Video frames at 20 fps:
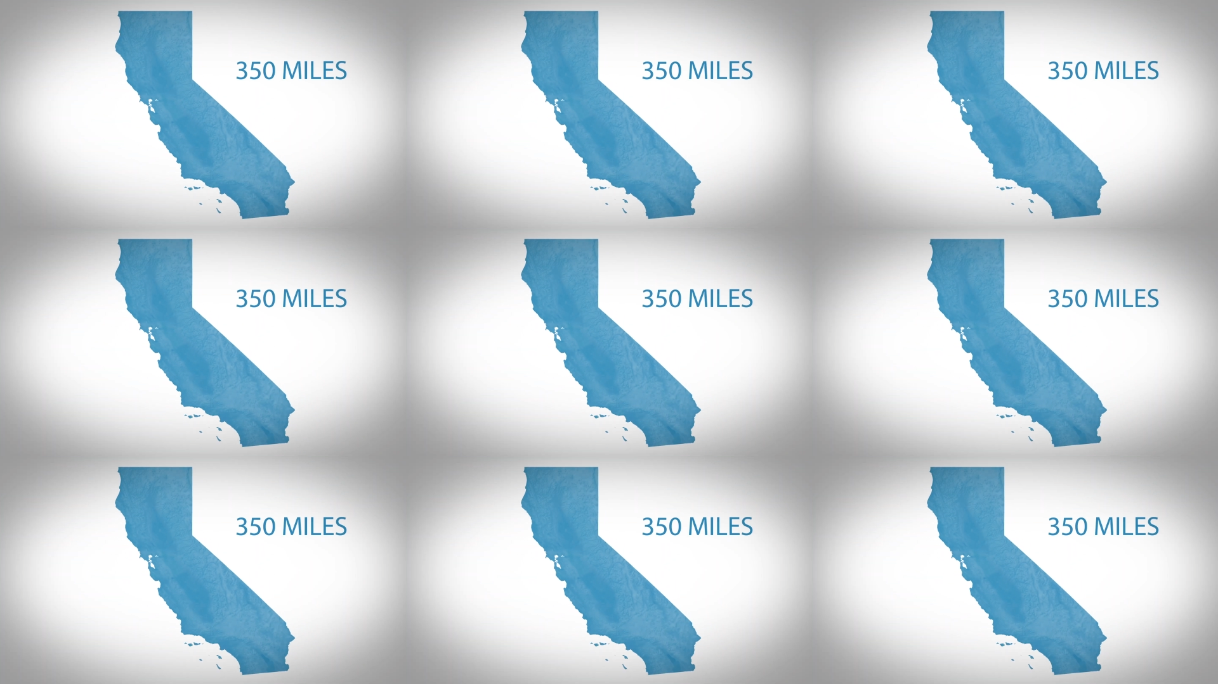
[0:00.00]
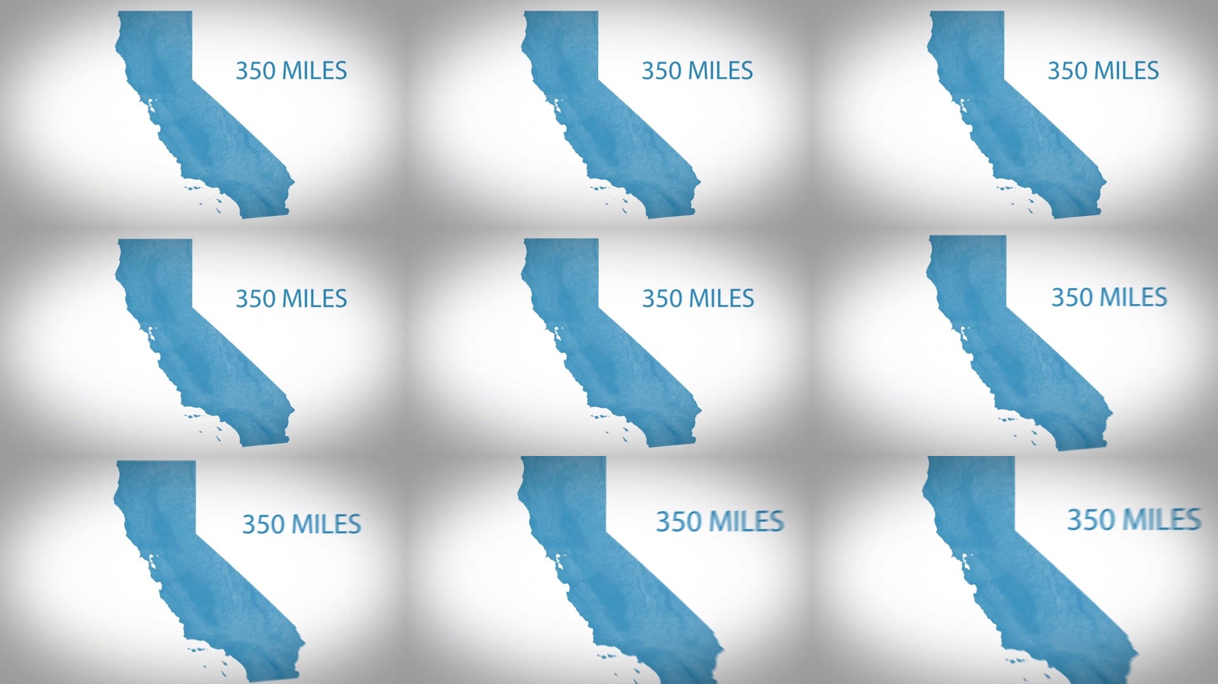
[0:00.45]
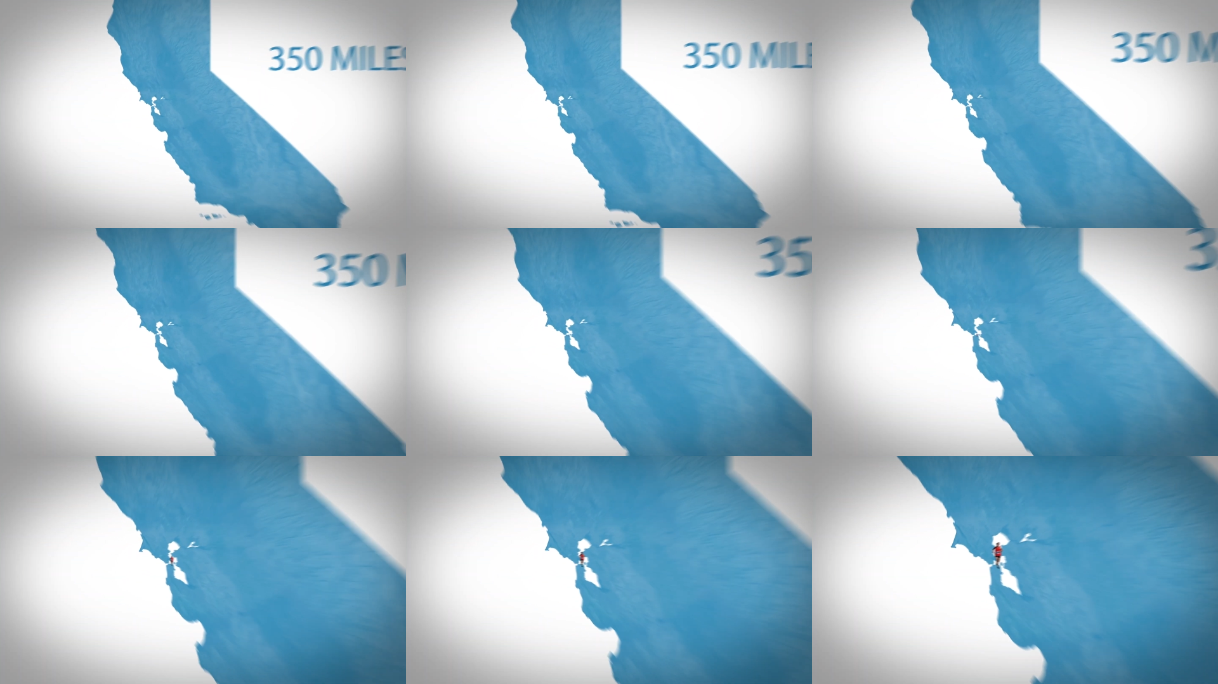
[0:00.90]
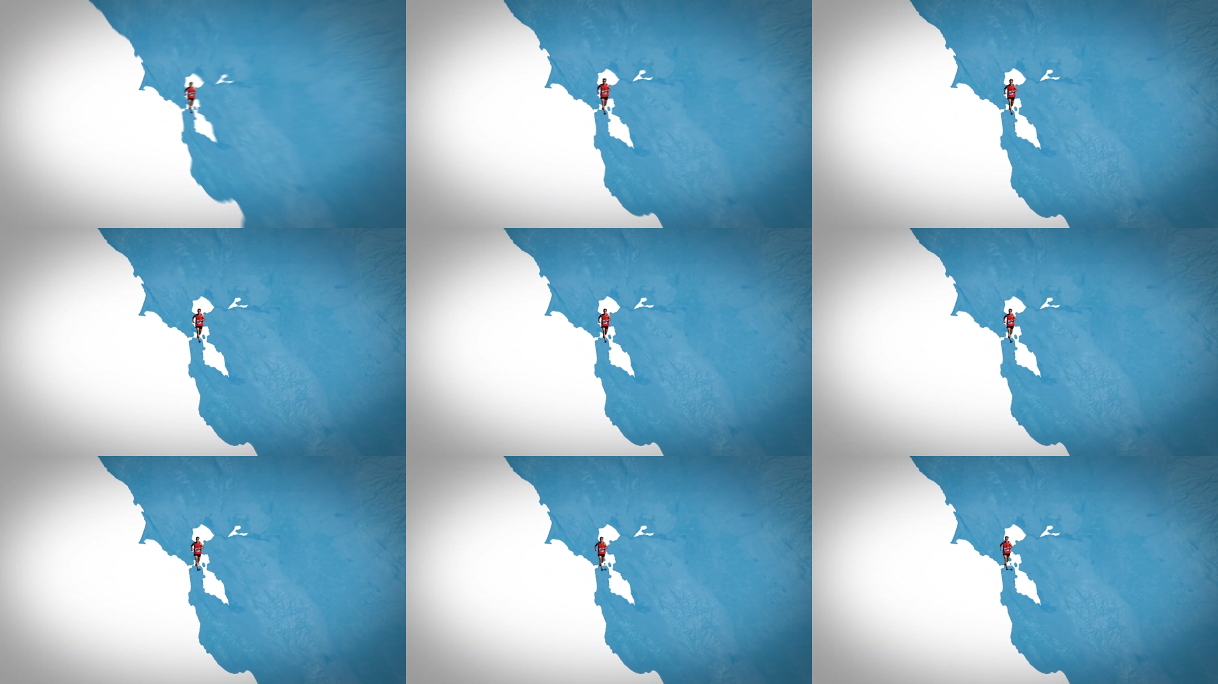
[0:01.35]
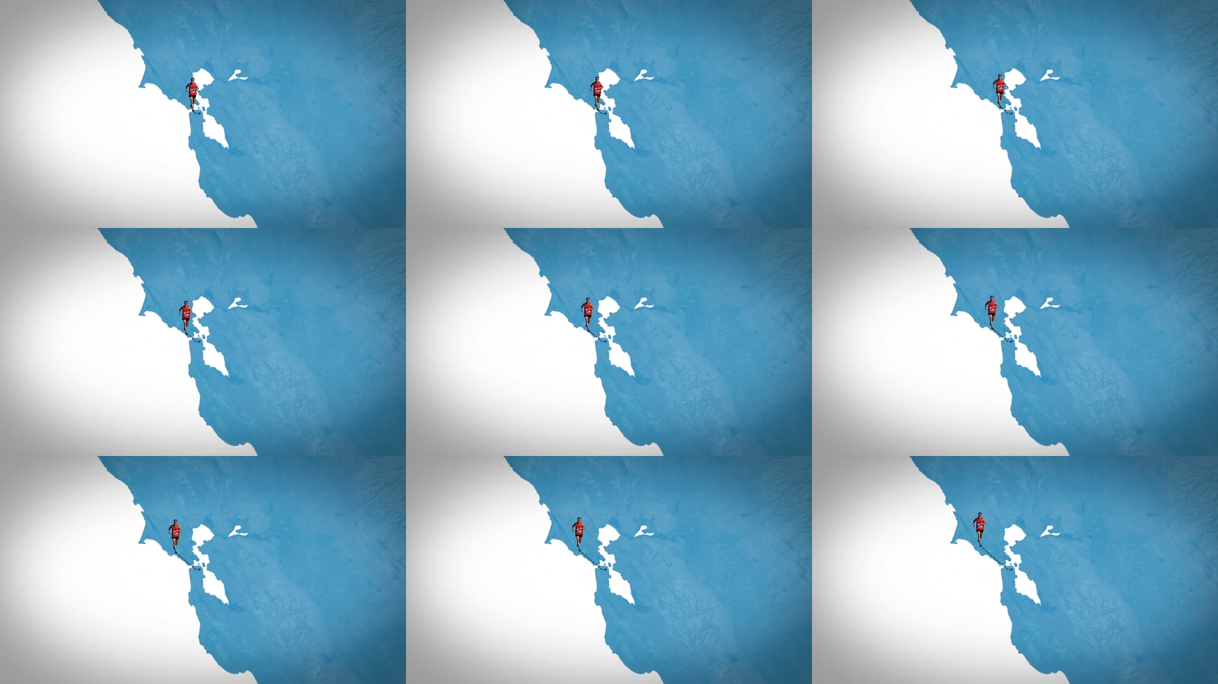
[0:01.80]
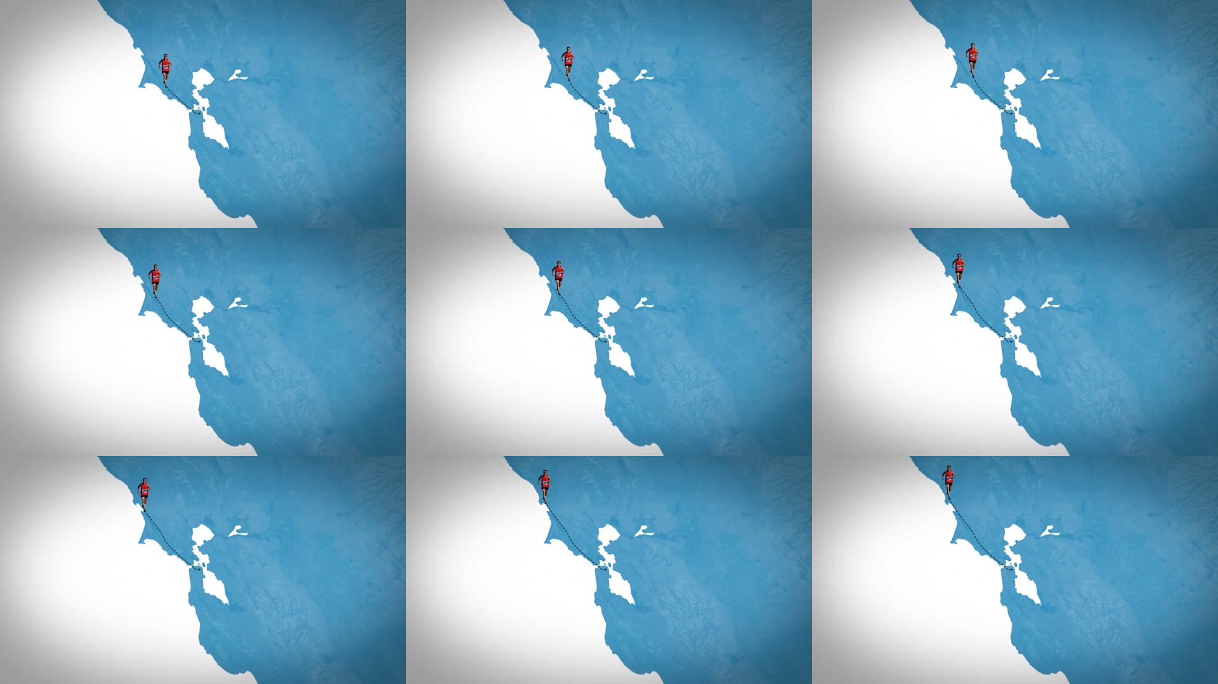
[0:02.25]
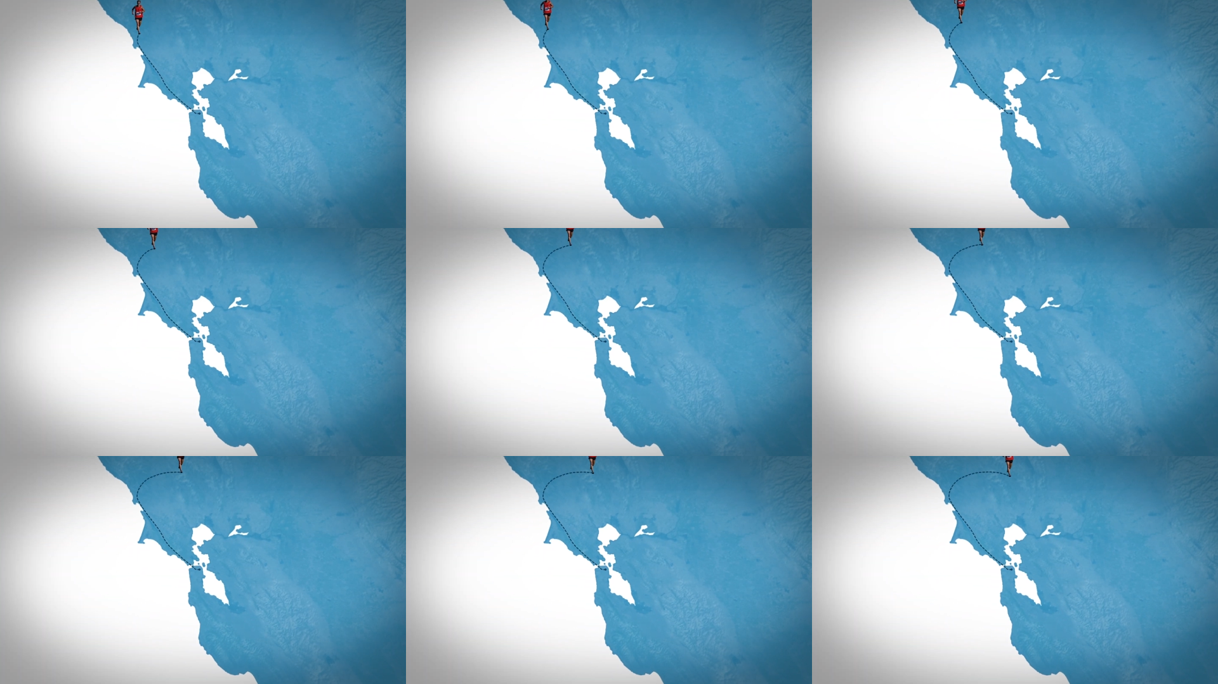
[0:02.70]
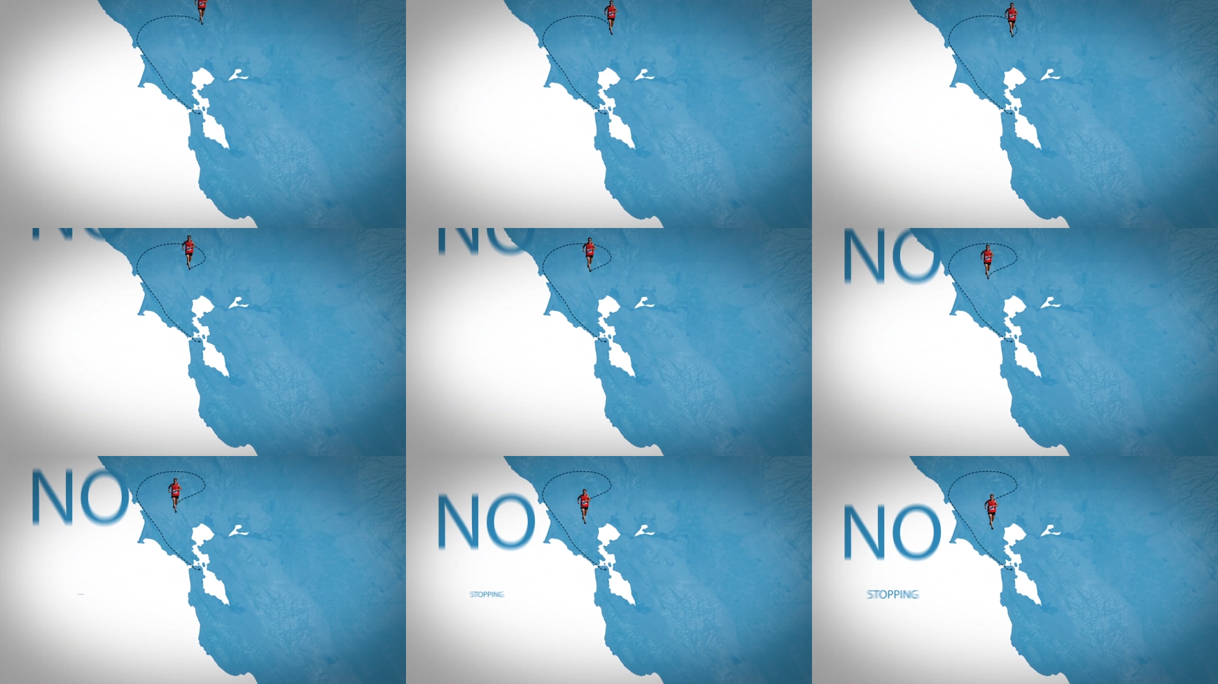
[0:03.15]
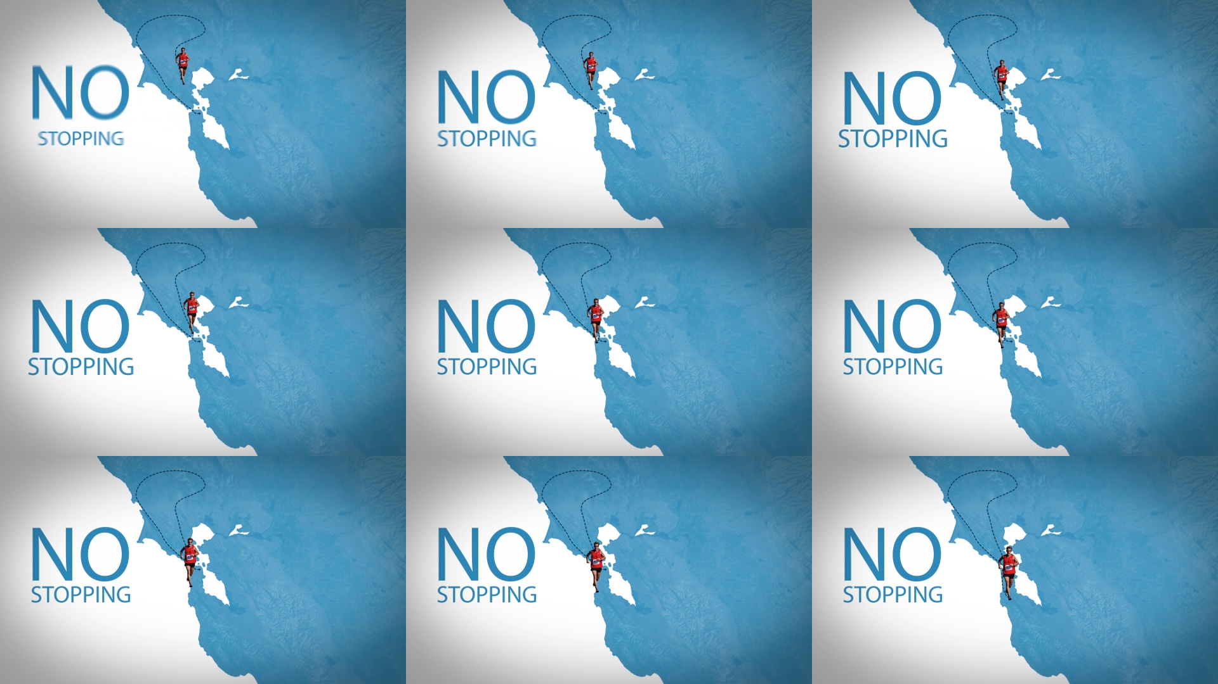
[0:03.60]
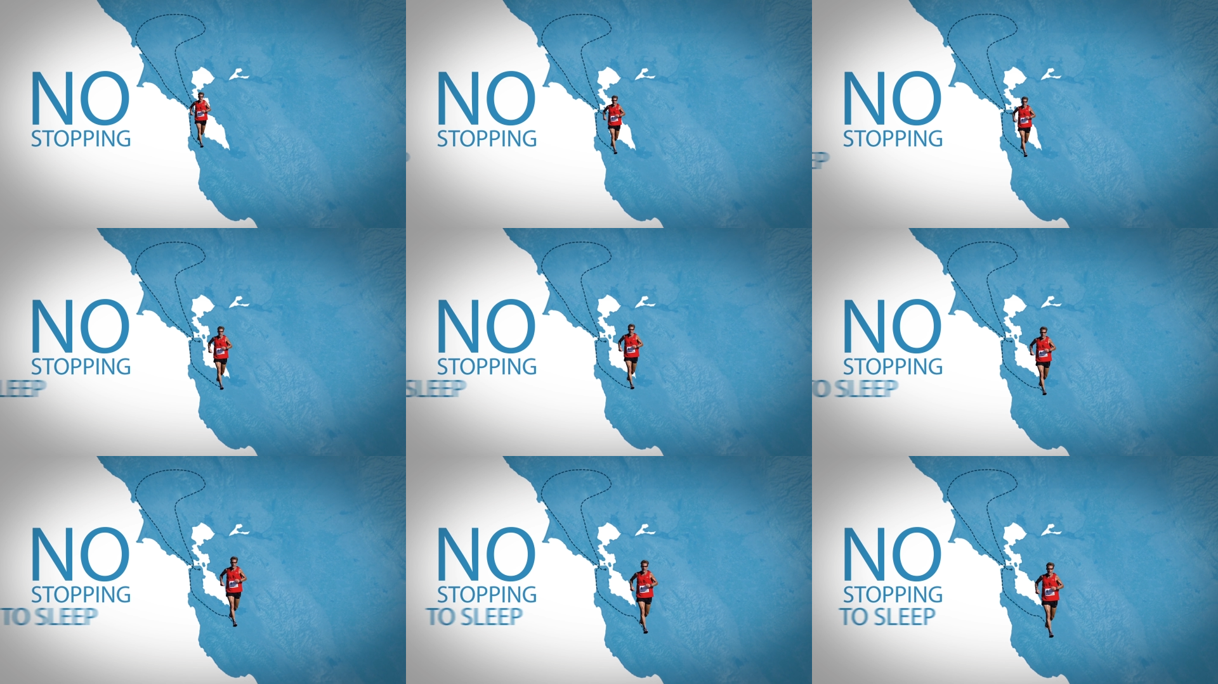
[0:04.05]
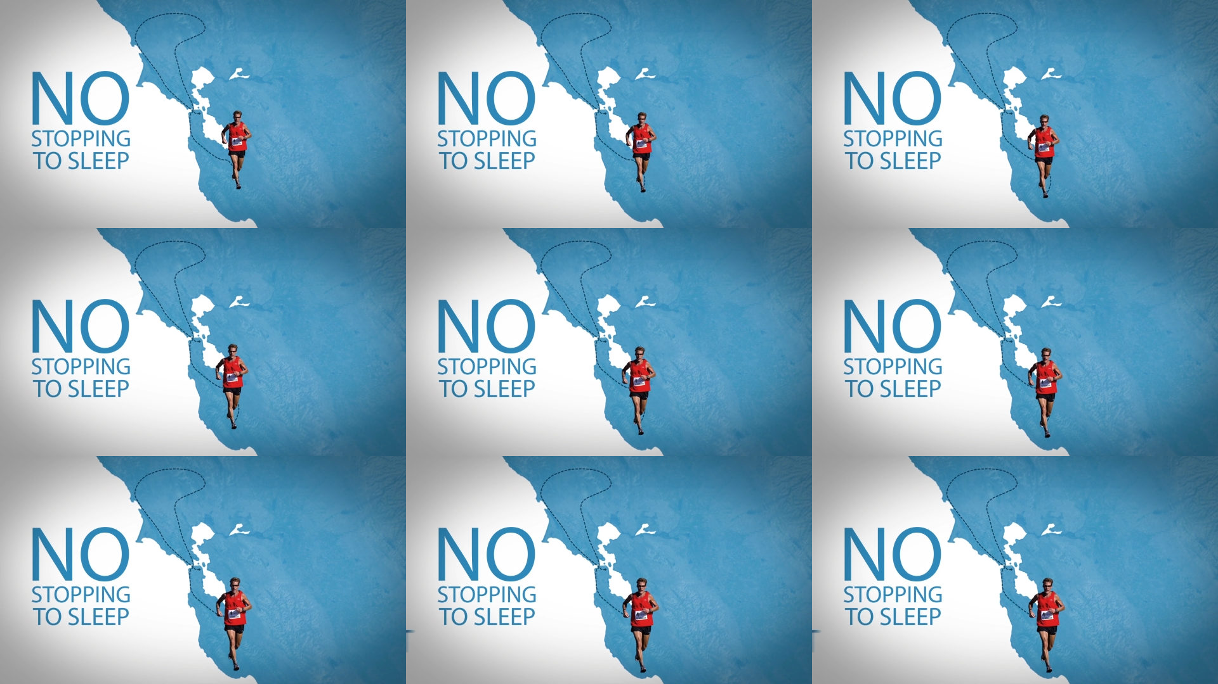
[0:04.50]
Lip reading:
Nobody's mouth can be seen.